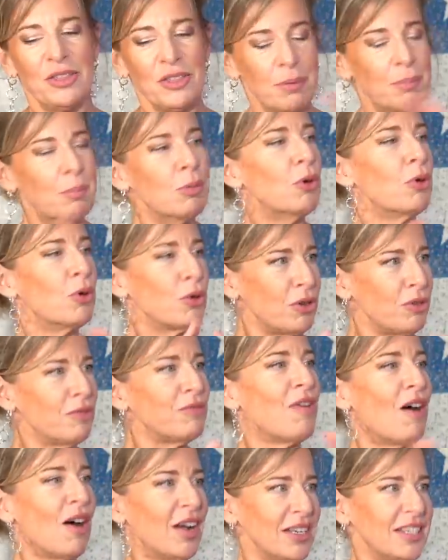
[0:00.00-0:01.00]
the more you
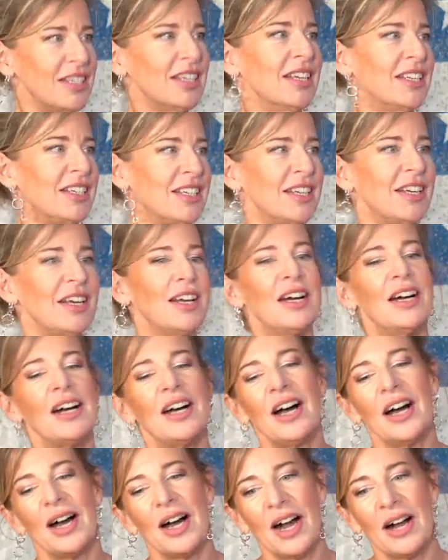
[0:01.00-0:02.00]
find it.
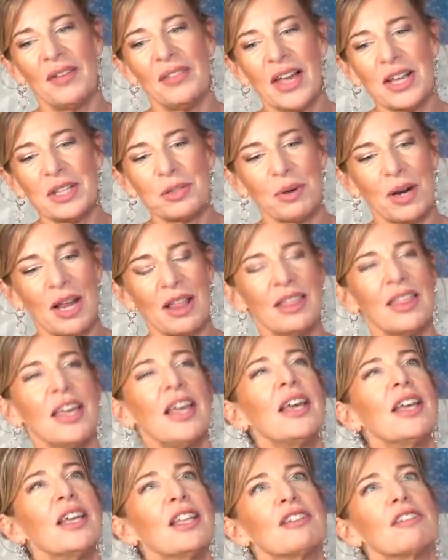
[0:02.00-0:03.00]
Uh, and that's what I
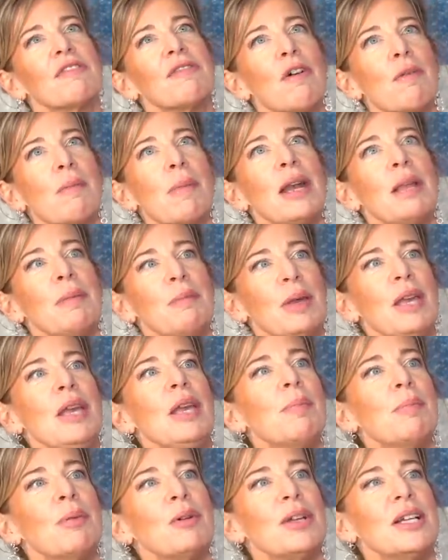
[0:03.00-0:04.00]
think is for many
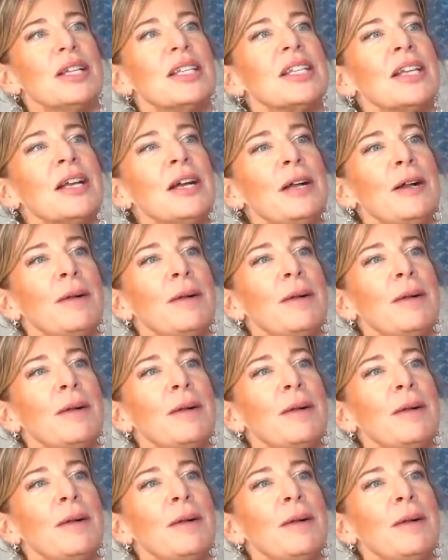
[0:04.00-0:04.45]
people is